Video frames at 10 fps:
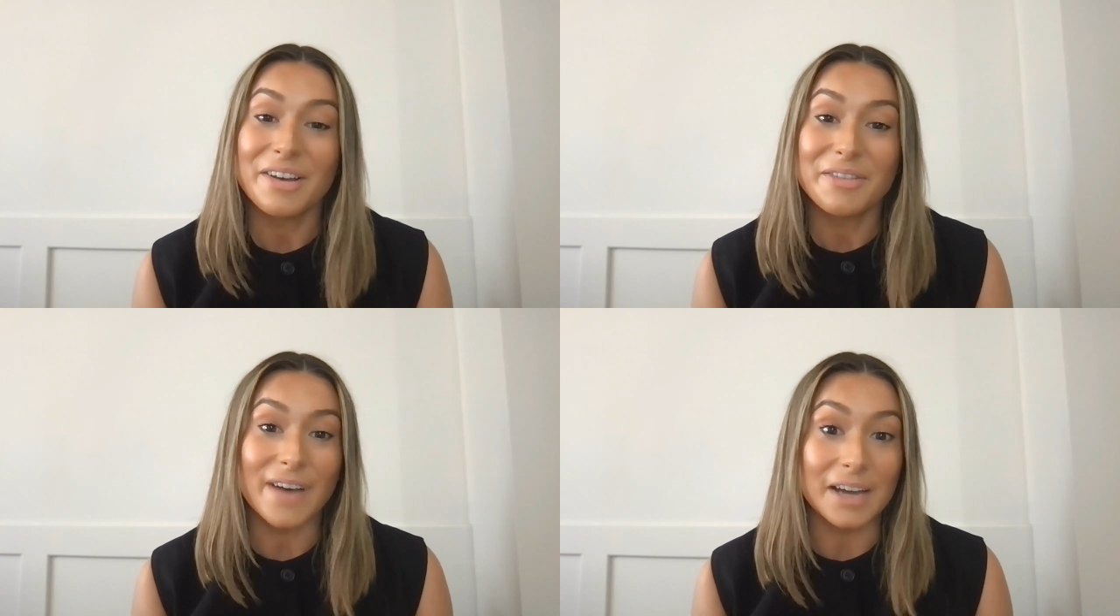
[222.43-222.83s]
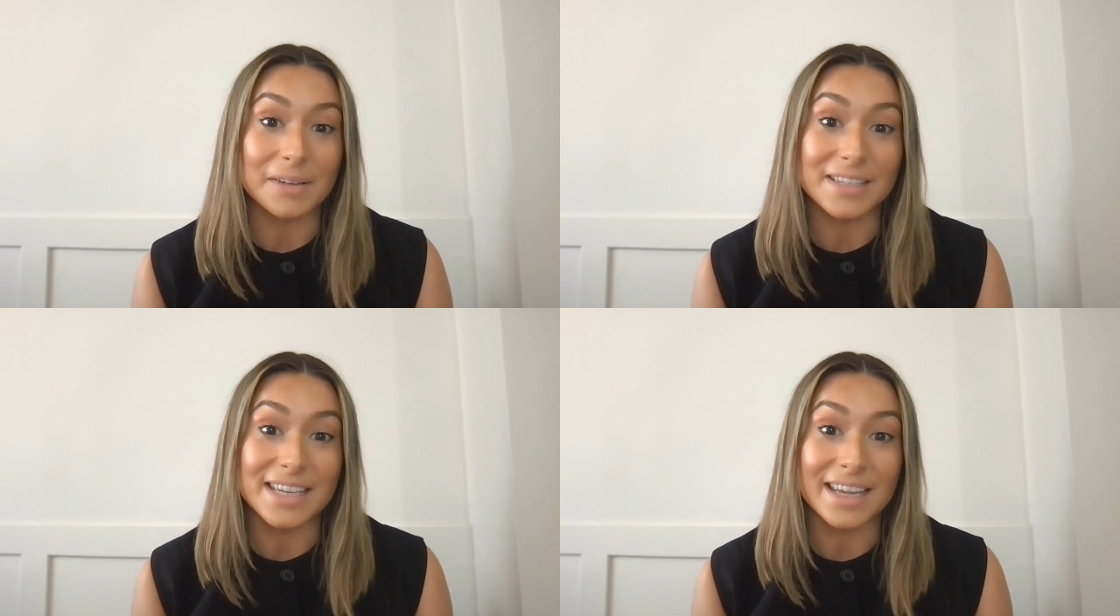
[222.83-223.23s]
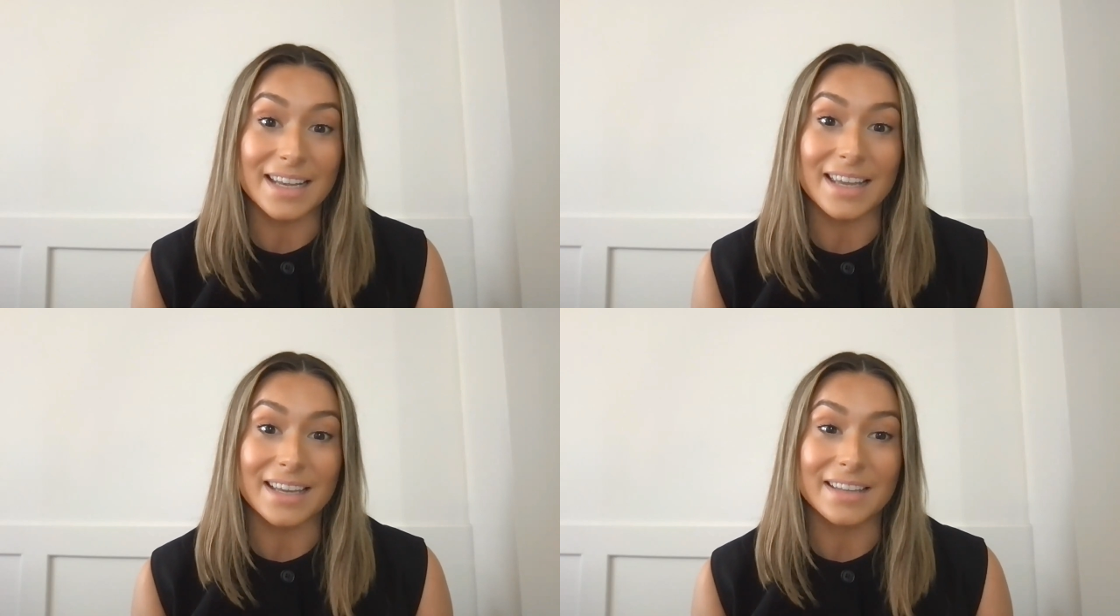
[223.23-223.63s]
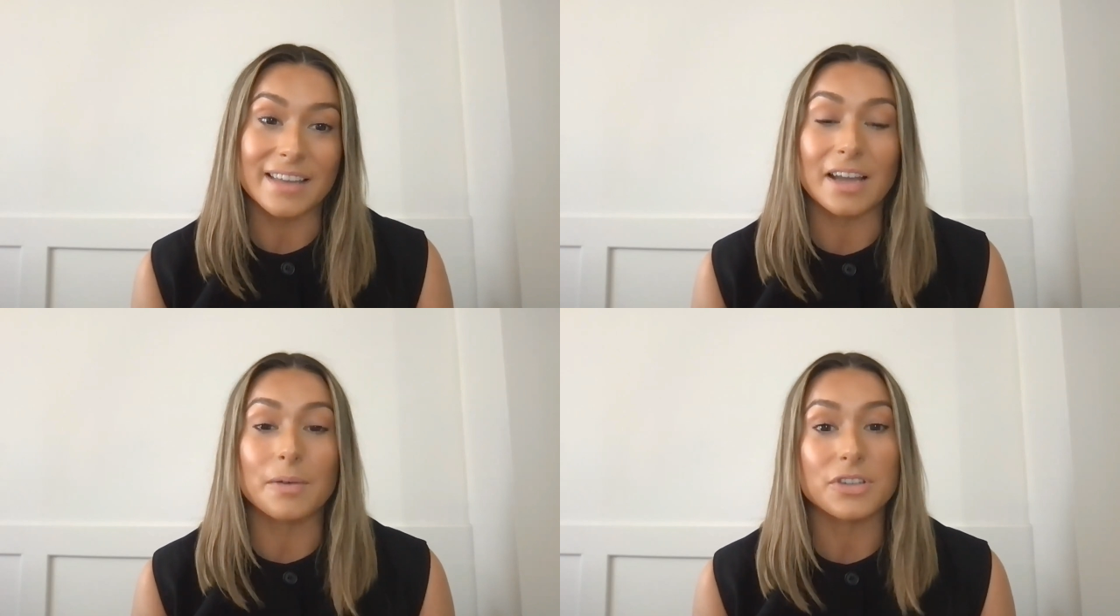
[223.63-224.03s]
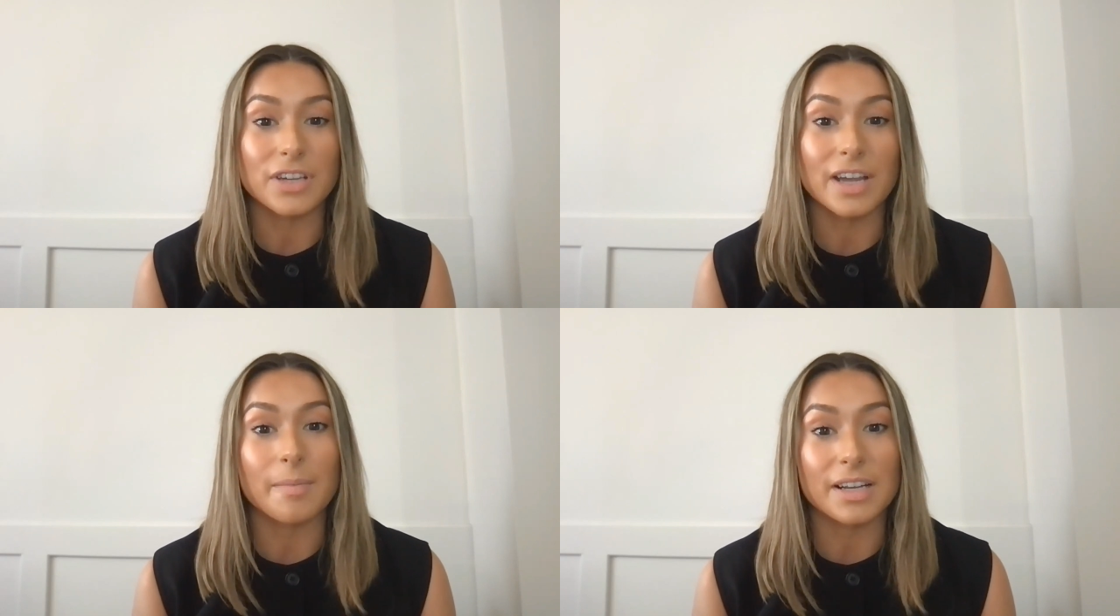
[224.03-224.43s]
found healing, then I would
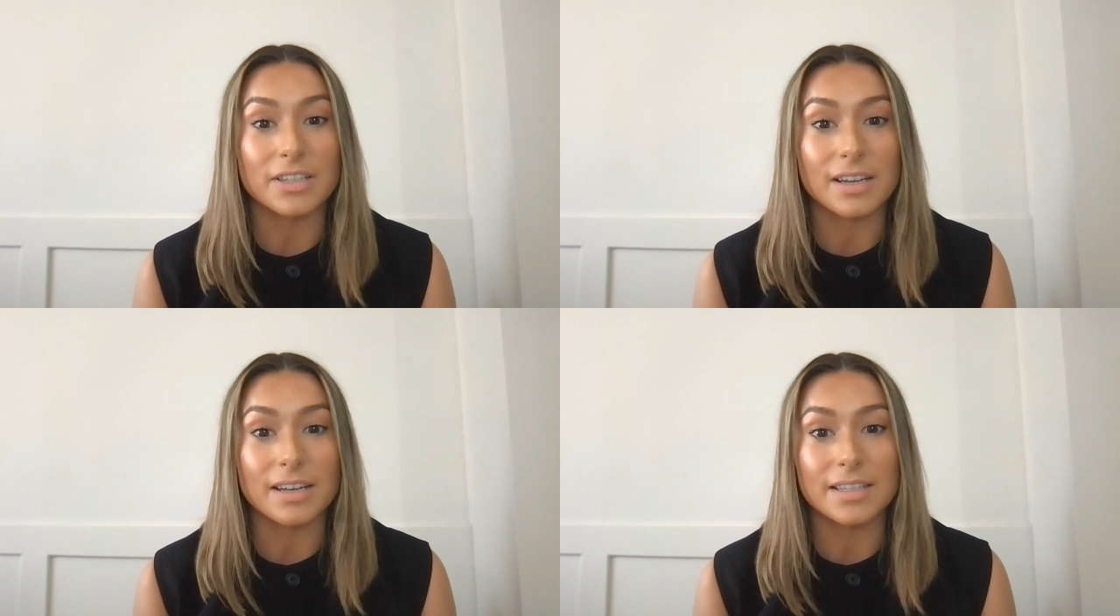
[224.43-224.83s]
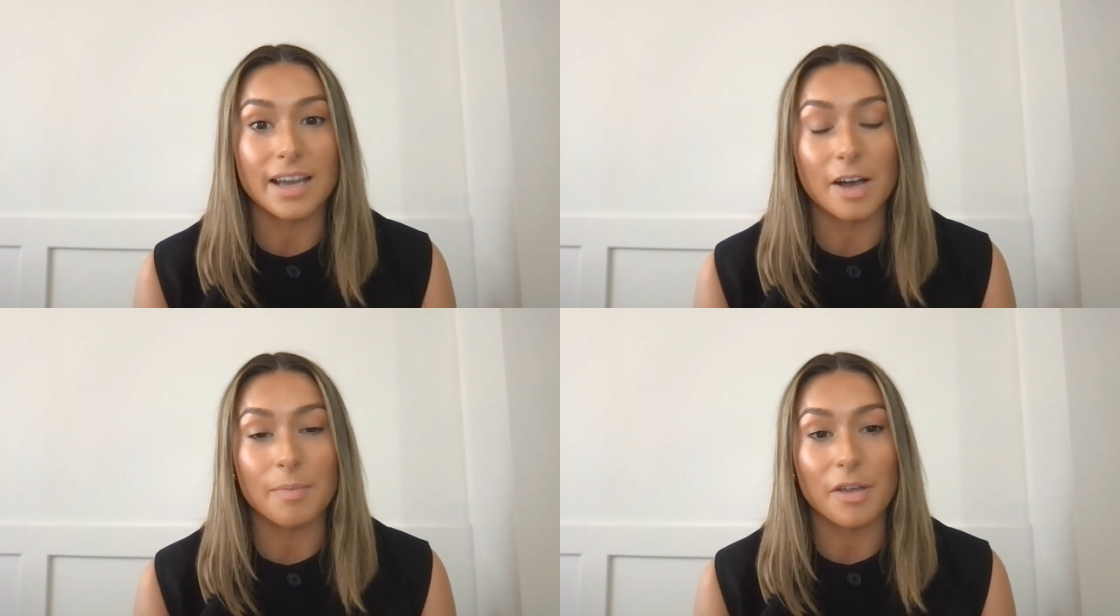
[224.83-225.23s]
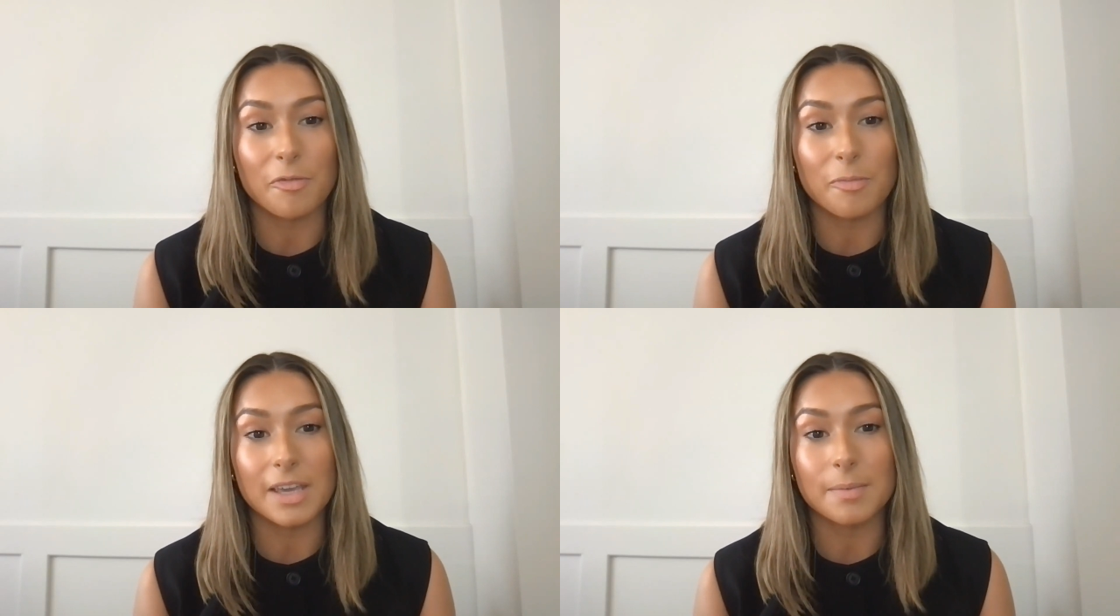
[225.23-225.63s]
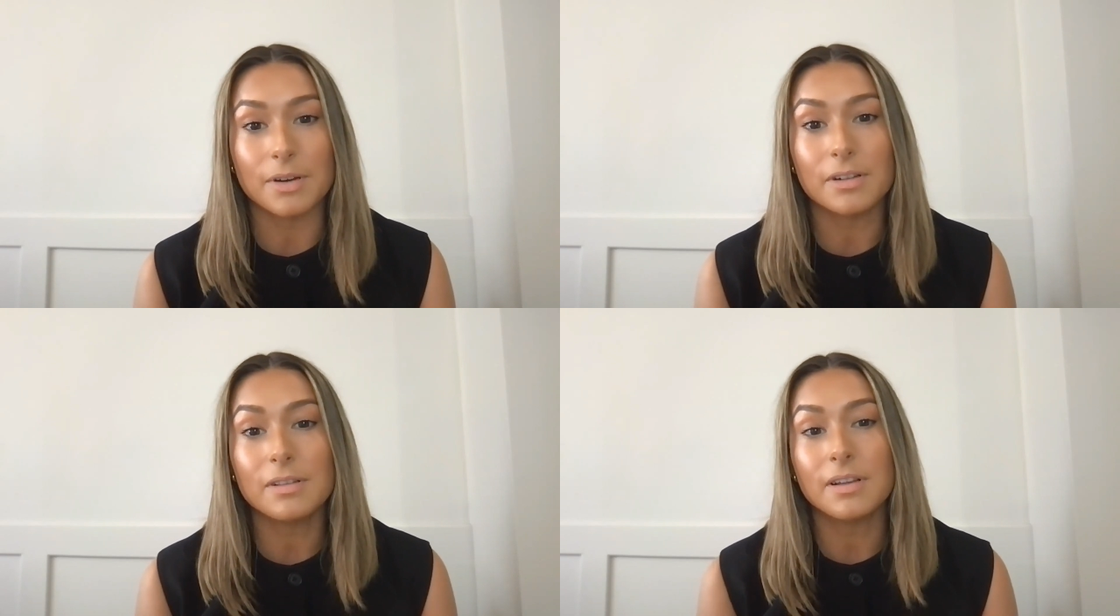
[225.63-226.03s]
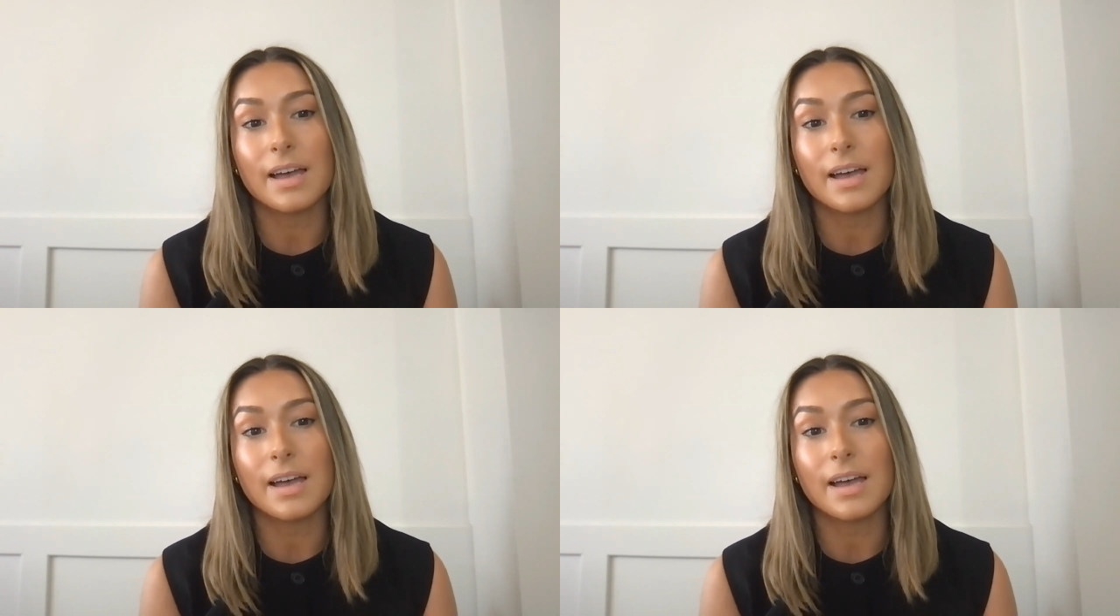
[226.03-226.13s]
share my journey to help other people.